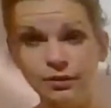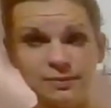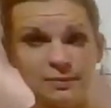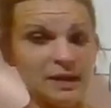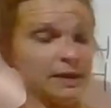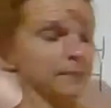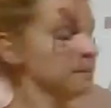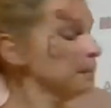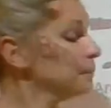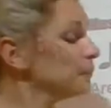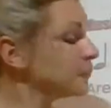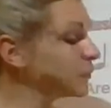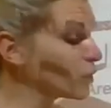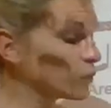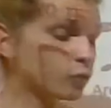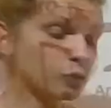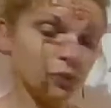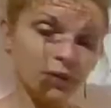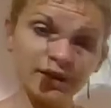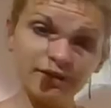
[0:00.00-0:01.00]
me,
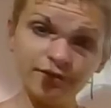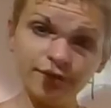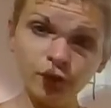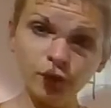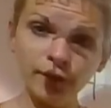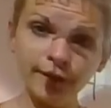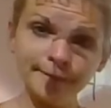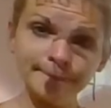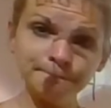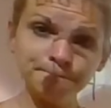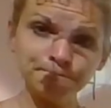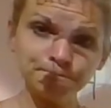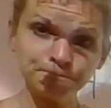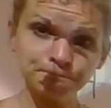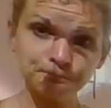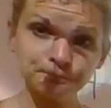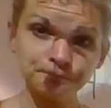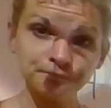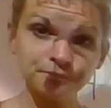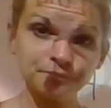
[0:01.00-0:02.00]
3, 4.
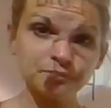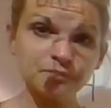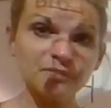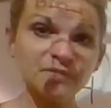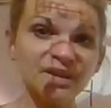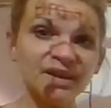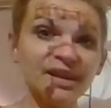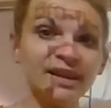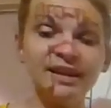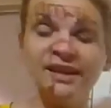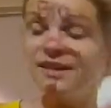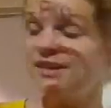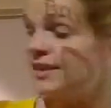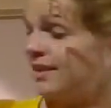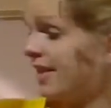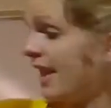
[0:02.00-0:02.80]
It's the